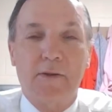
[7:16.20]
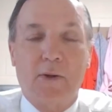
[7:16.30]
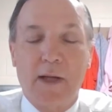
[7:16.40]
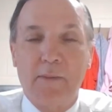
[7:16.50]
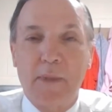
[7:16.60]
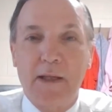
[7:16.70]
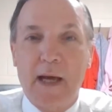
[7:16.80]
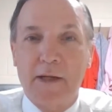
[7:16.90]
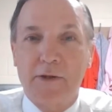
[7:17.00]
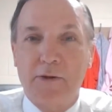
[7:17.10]
So let
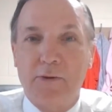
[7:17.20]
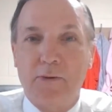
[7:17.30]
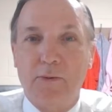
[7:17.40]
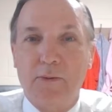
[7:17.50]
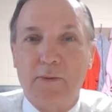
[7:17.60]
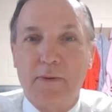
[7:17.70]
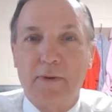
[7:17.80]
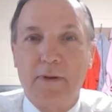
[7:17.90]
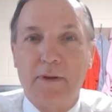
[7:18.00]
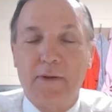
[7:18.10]
me ask you
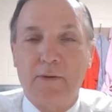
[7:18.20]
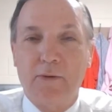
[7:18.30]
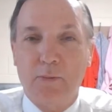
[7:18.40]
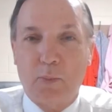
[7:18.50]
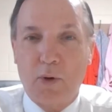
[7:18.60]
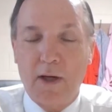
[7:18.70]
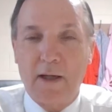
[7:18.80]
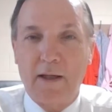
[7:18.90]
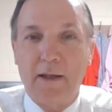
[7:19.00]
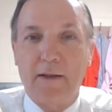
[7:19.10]
to
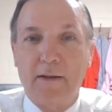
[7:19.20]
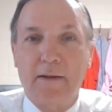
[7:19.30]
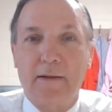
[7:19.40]
pray